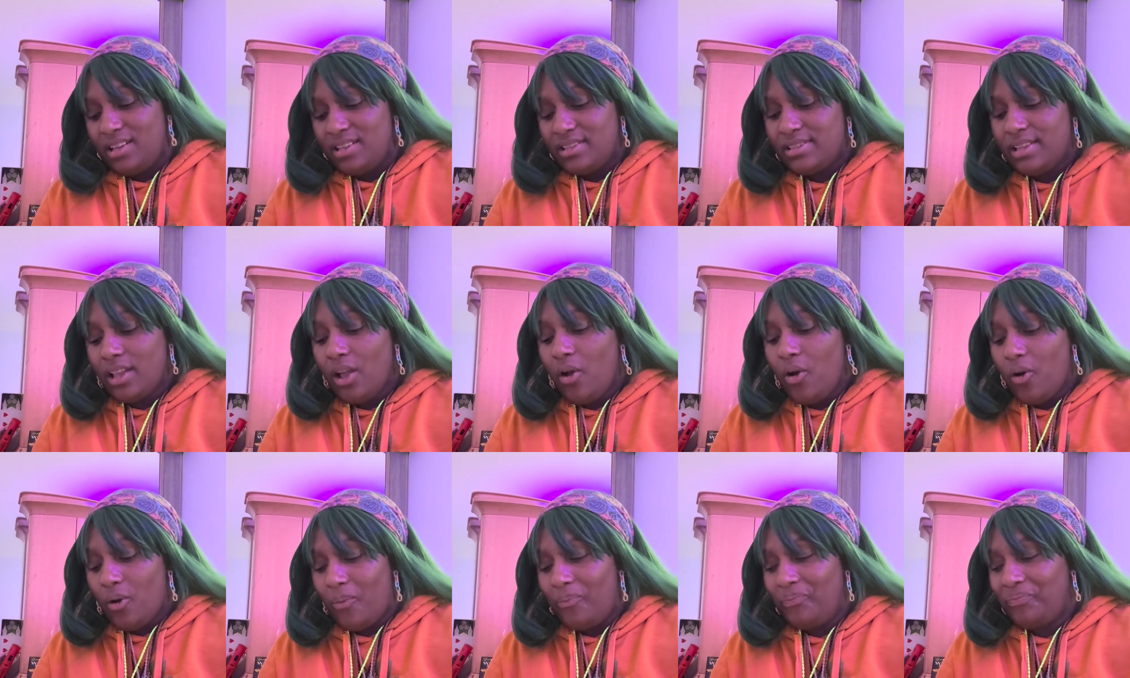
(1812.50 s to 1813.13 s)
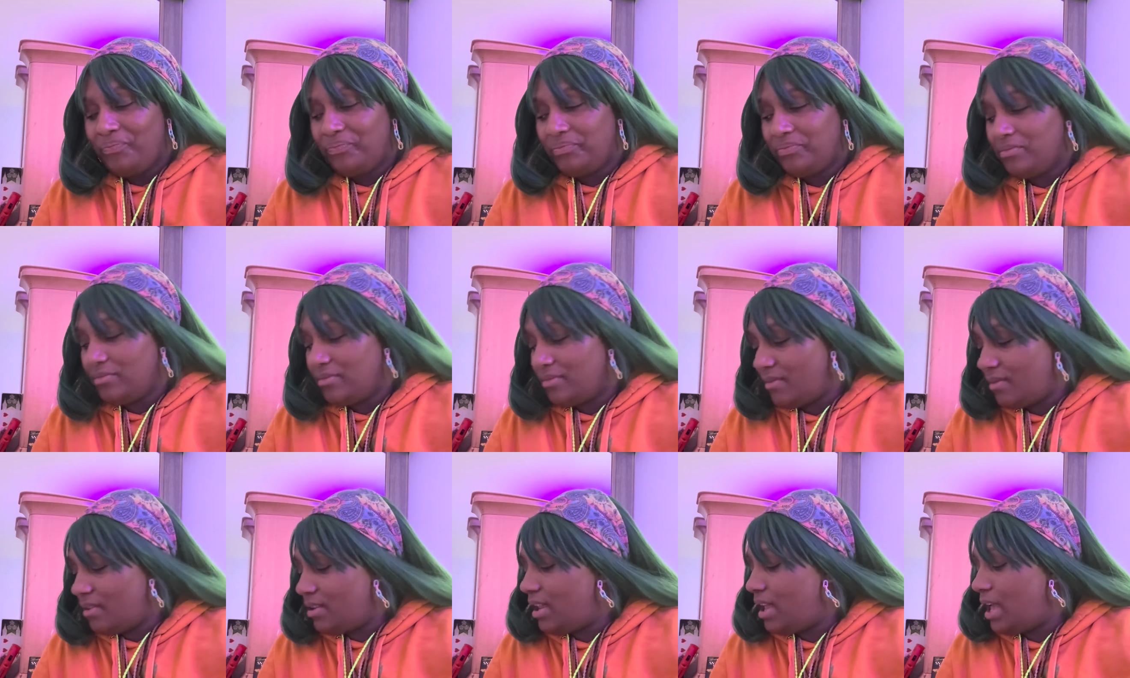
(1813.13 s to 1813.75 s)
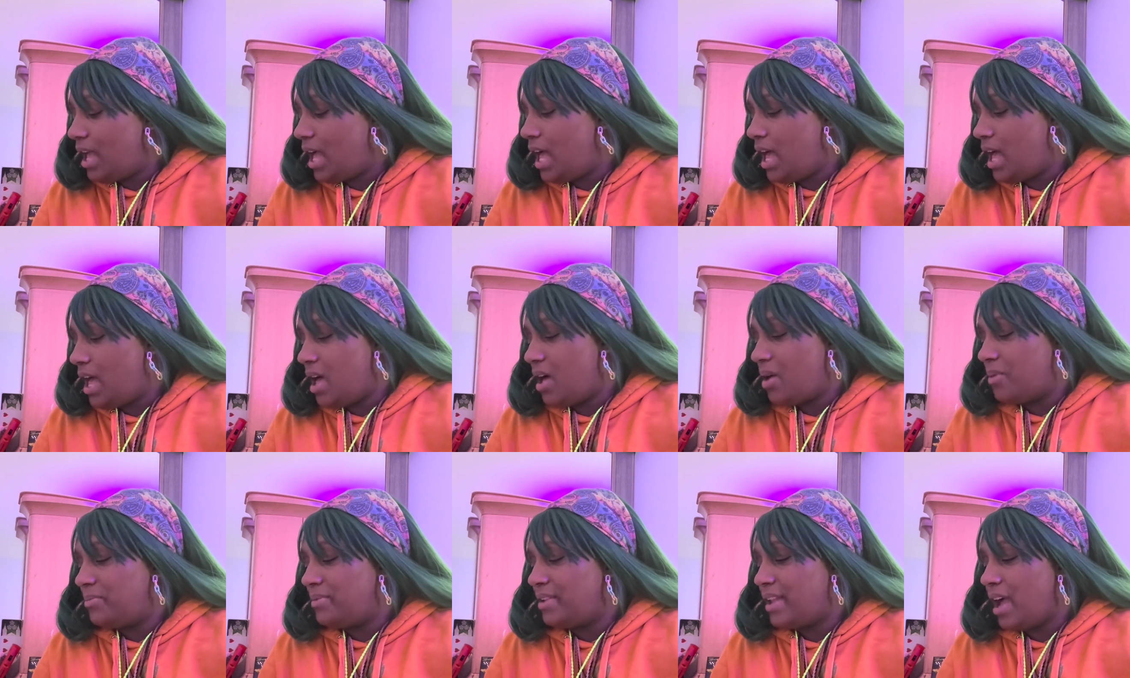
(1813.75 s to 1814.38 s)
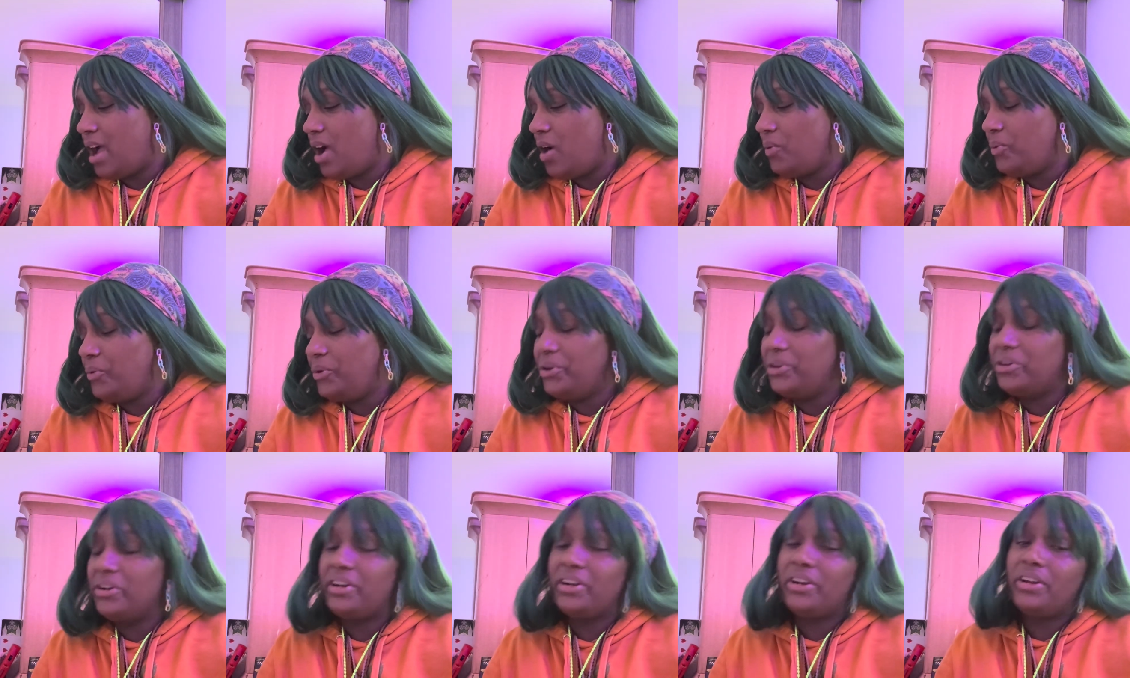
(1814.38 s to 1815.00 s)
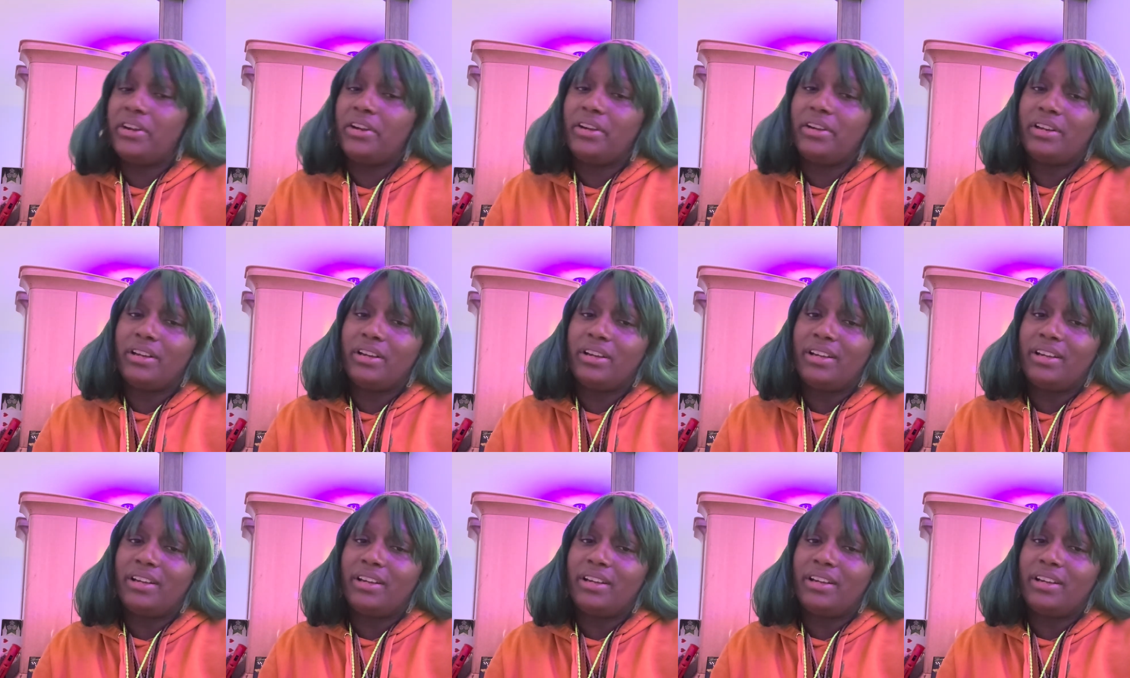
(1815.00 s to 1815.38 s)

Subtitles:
So, now we are